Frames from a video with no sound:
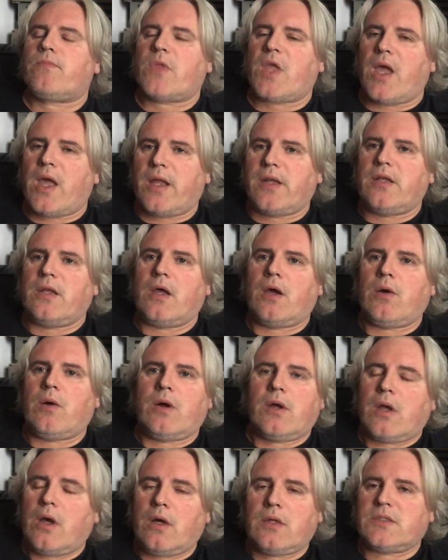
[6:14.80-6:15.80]
And no,
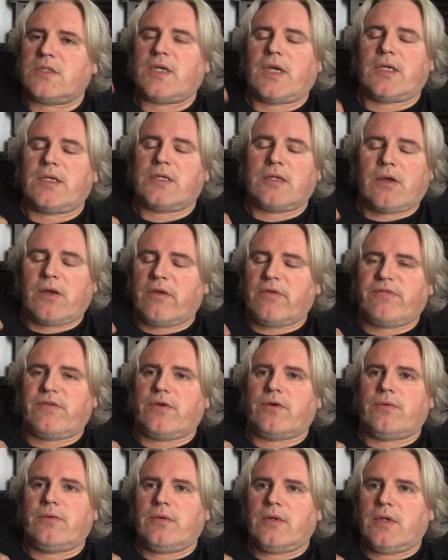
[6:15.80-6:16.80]
I can't taste lighter
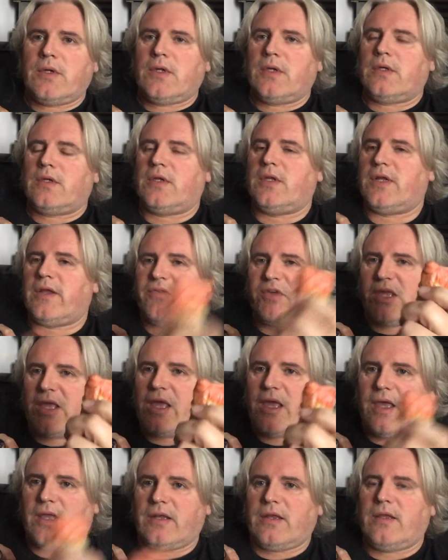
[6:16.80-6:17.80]
fuel. You never
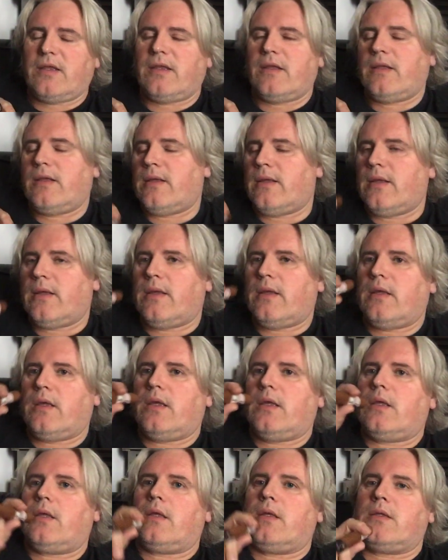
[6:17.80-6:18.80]
can.
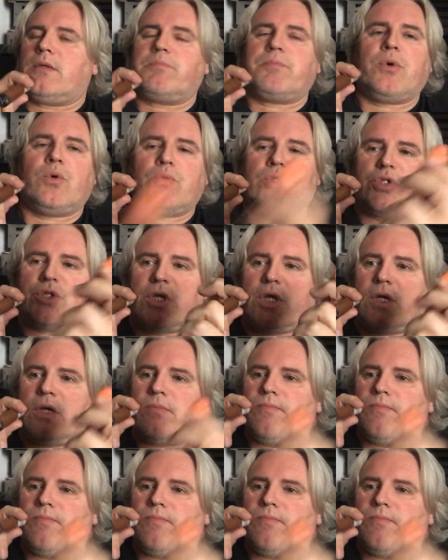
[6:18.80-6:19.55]
It's bullshit.